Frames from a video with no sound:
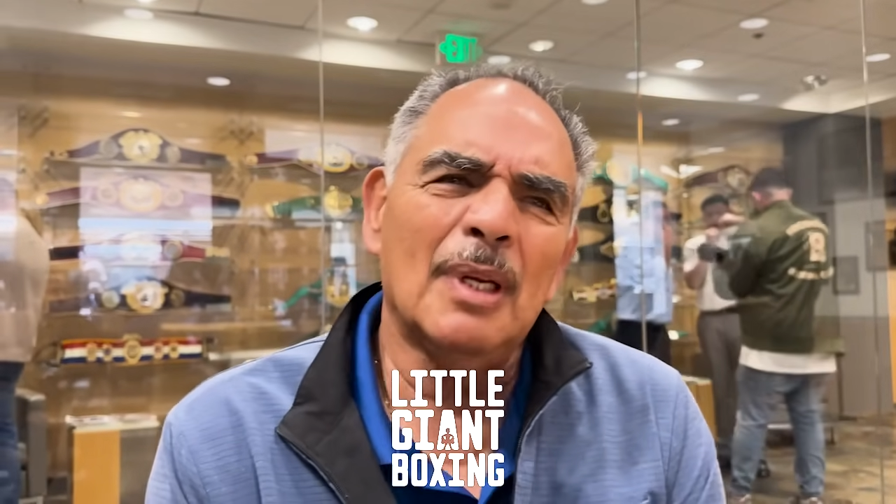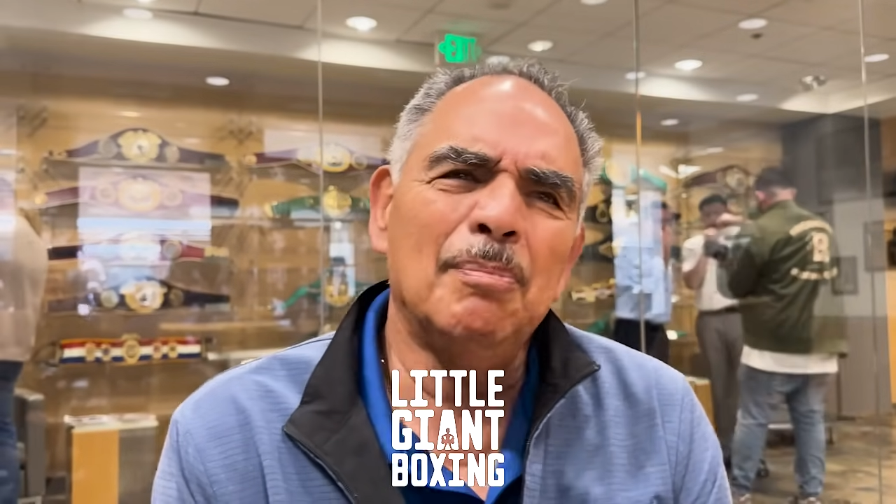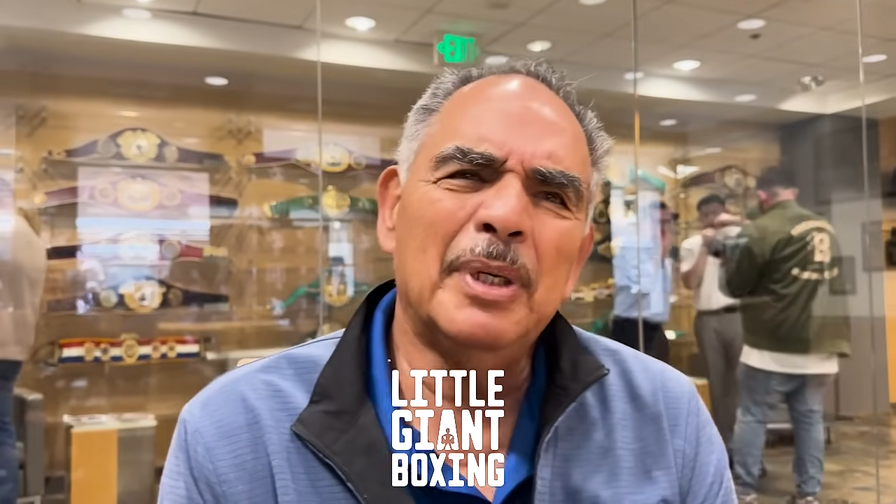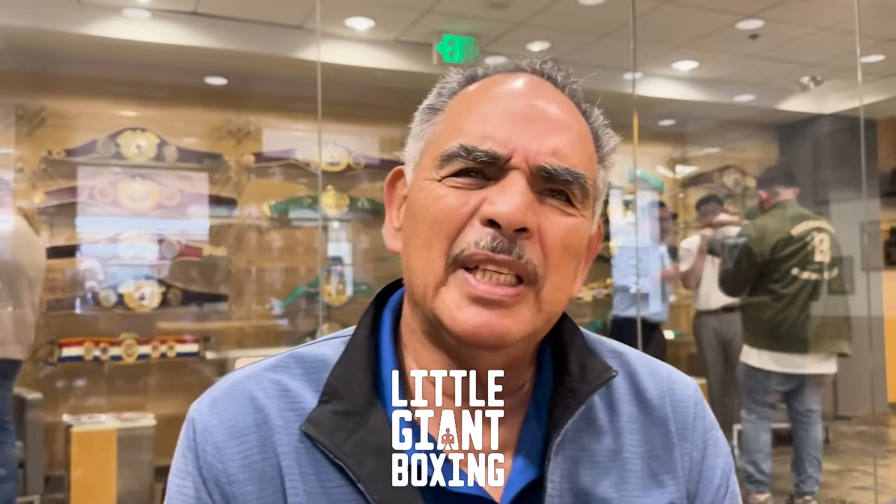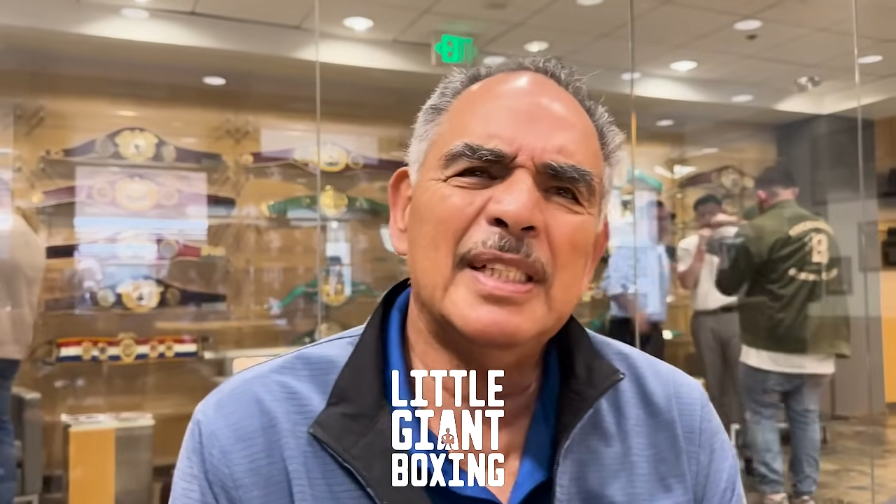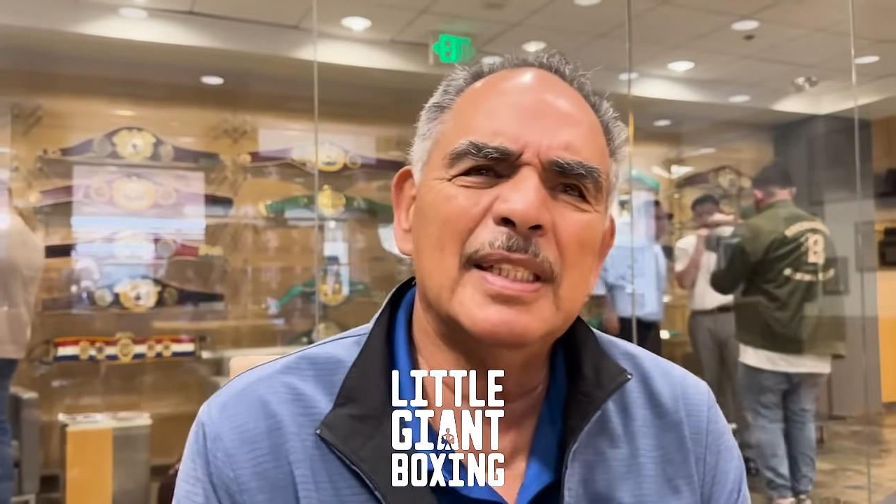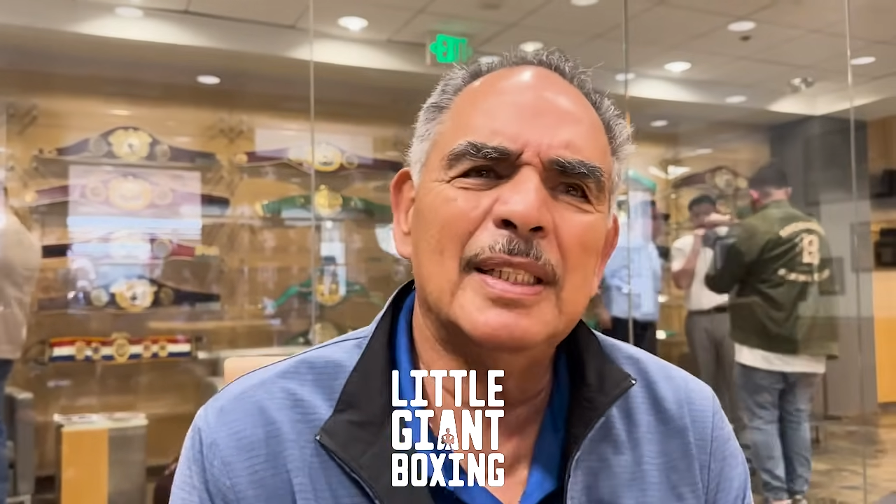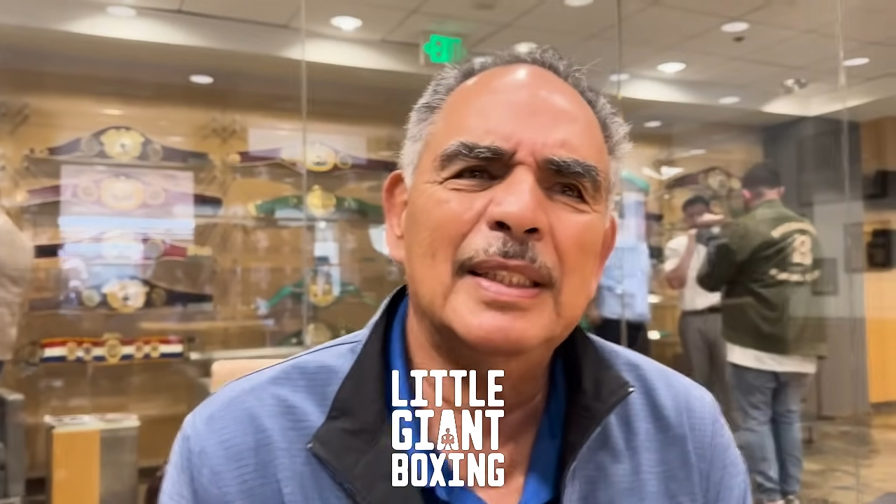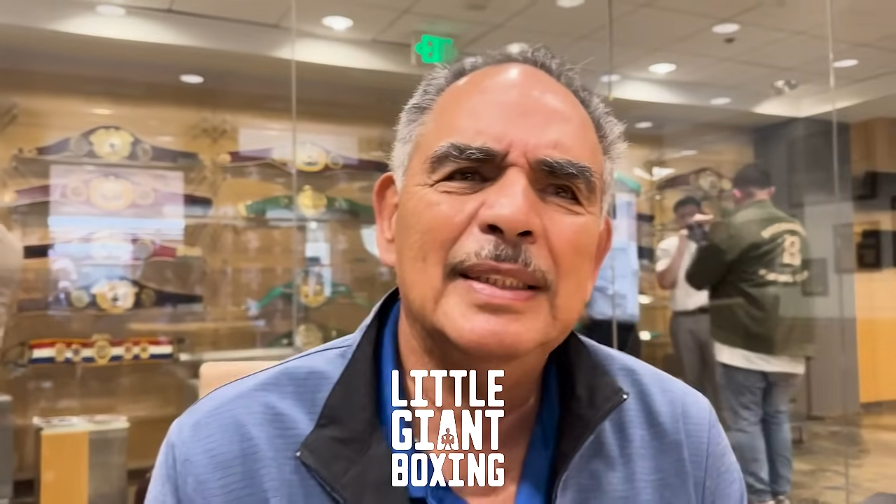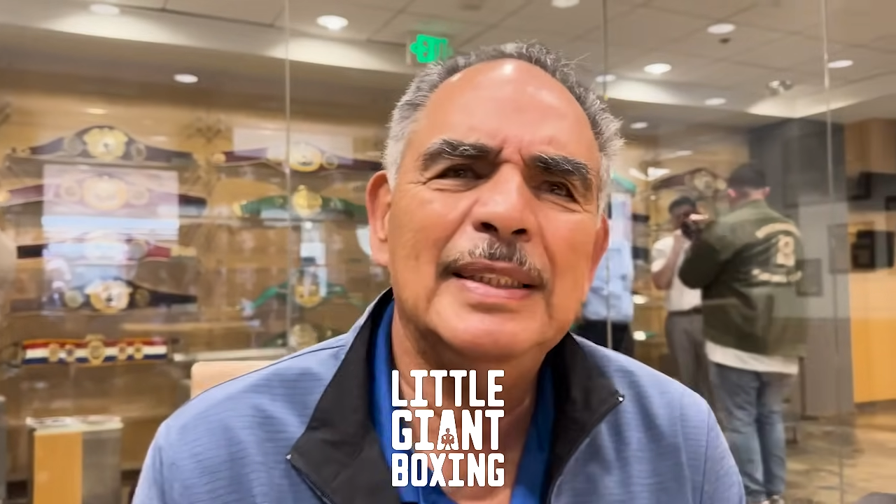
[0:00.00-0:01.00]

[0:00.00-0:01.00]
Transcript: But it's a